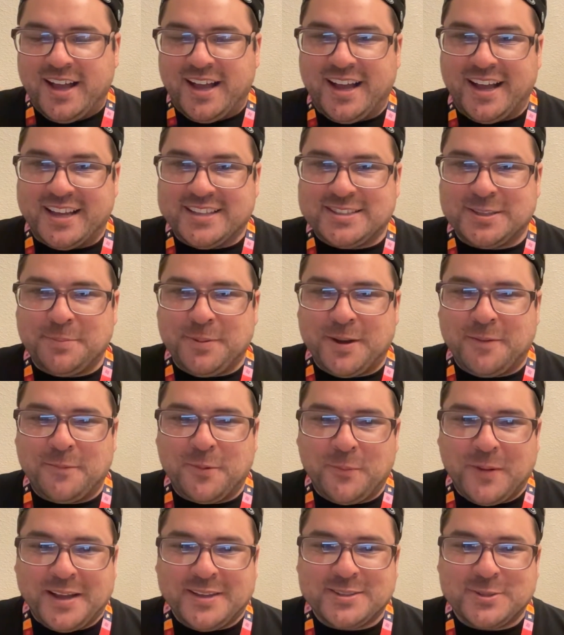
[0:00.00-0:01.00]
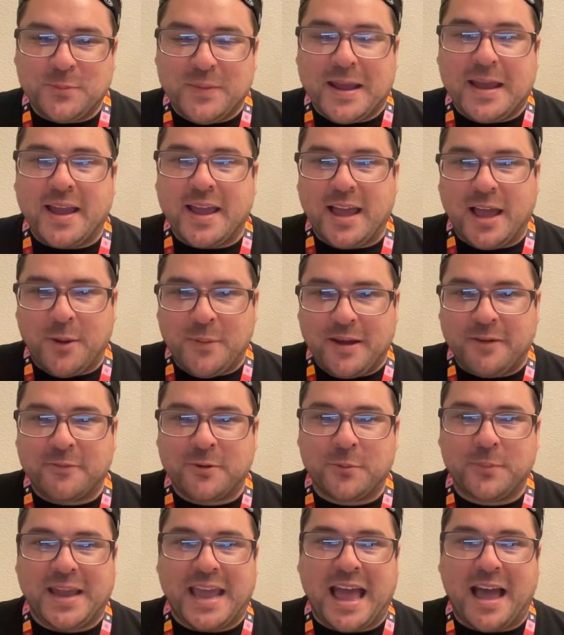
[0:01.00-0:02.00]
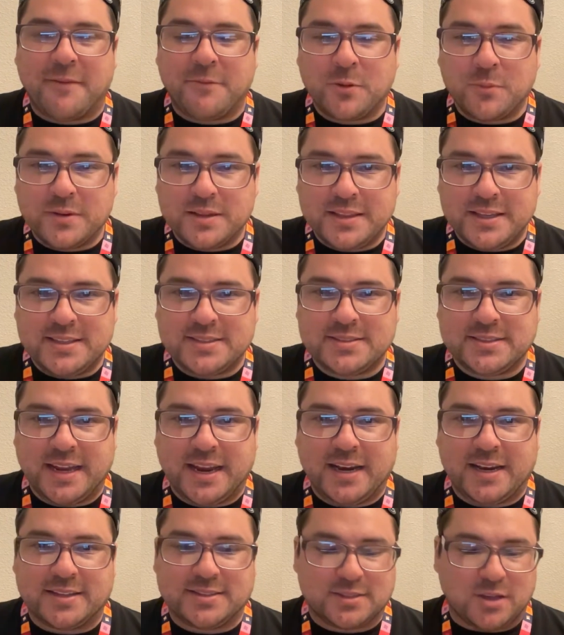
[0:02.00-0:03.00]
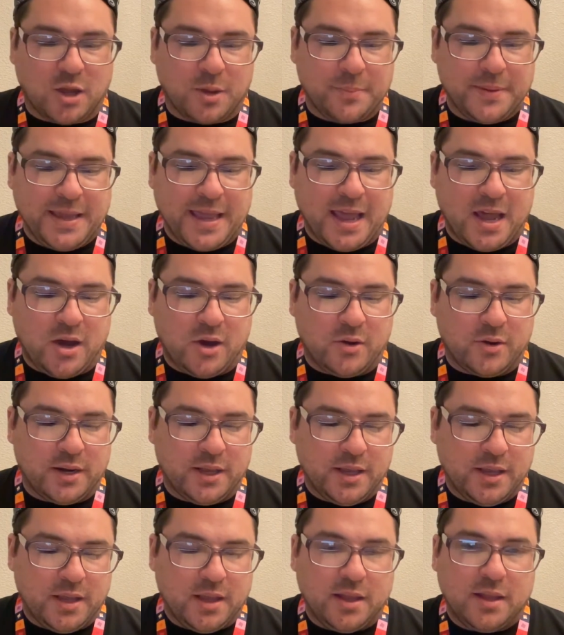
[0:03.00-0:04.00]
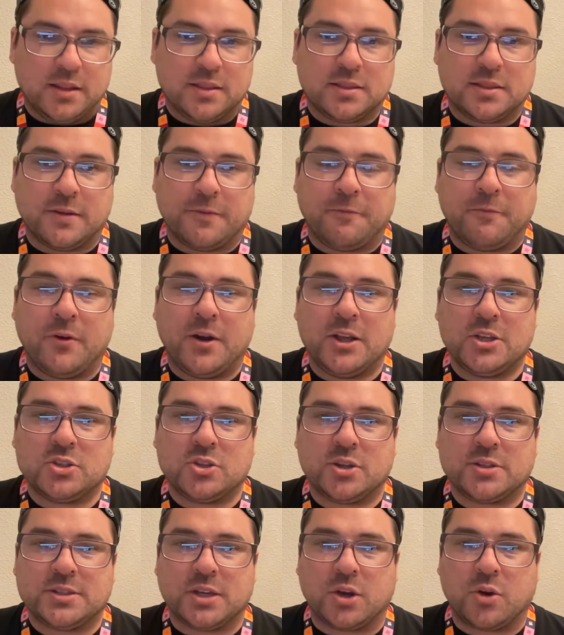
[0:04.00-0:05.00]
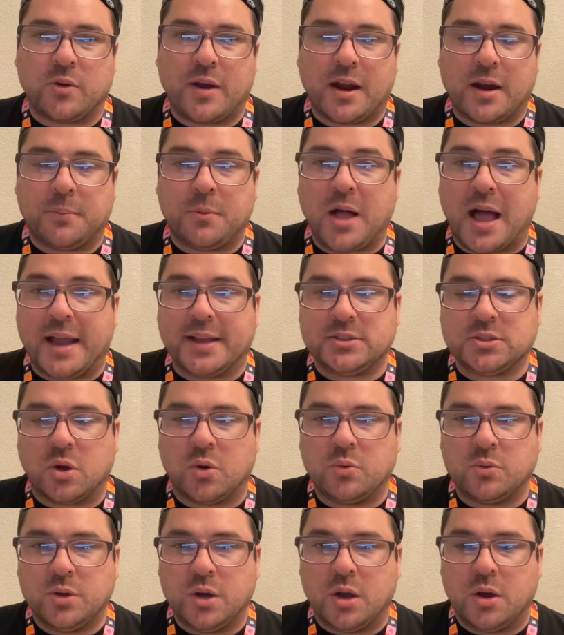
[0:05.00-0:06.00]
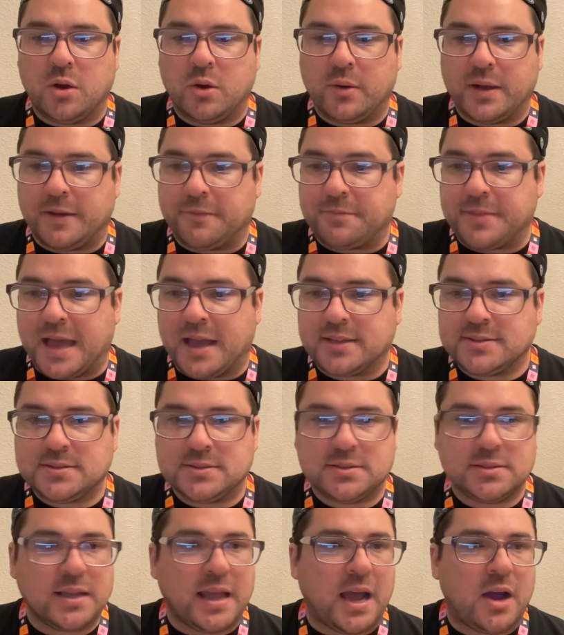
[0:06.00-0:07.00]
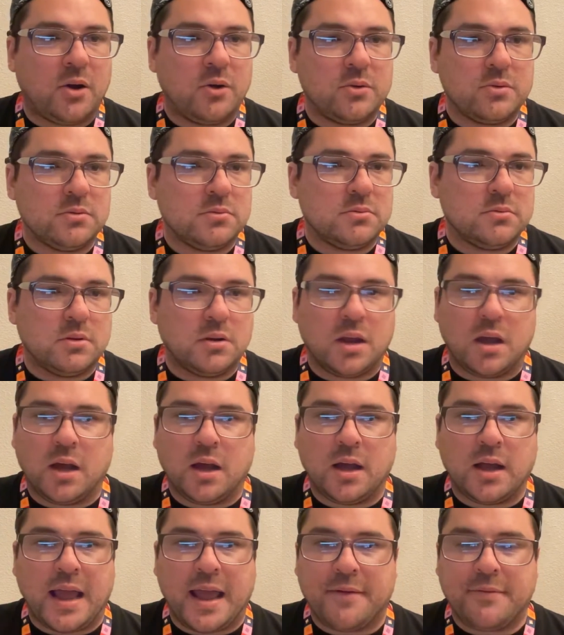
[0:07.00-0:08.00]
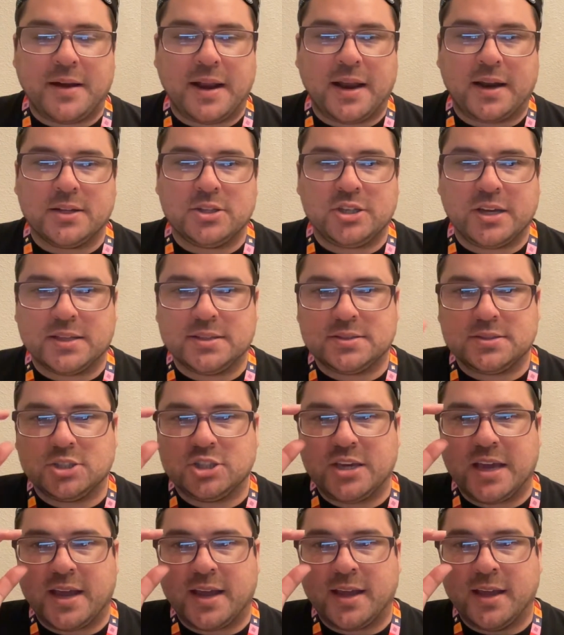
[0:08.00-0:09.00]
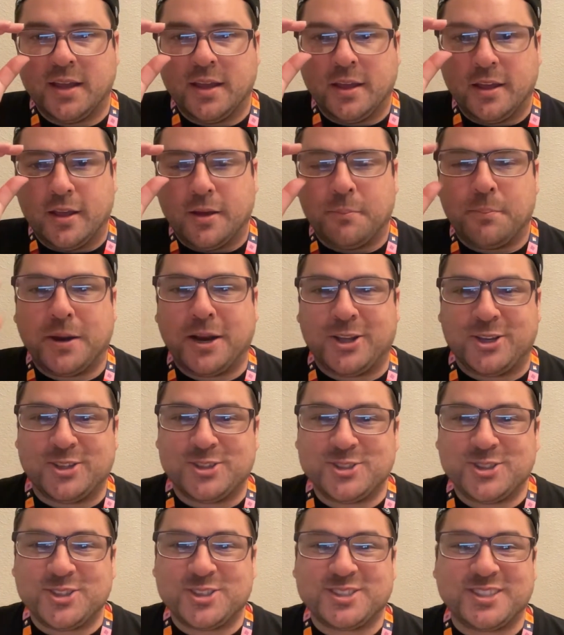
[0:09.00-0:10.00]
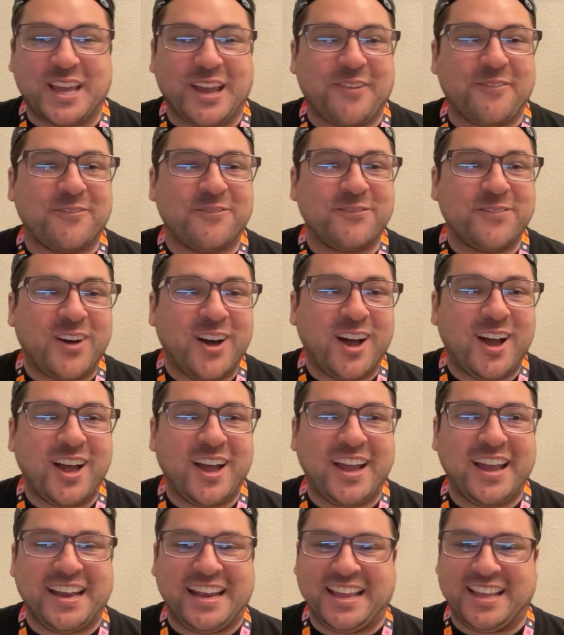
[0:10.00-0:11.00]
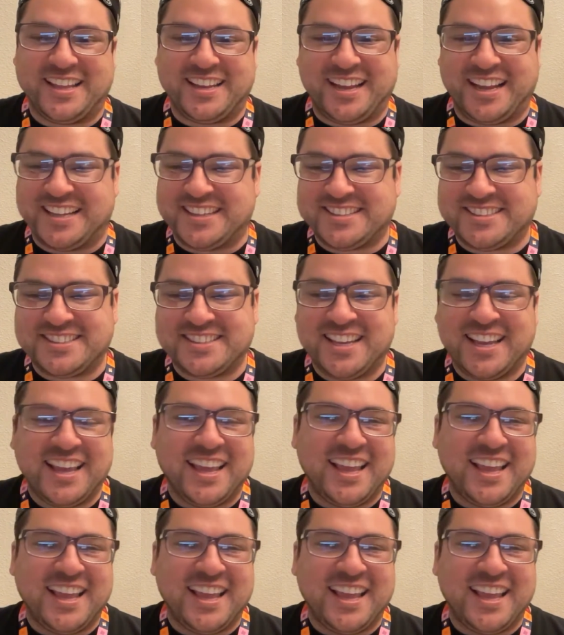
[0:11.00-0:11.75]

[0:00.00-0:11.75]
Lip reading: it's a bit of a ways away. However, we have a release date. It's coming out The footage looked incredible. I don't know if that's out. I haven't had a chance to check, but it just looks like fun. It's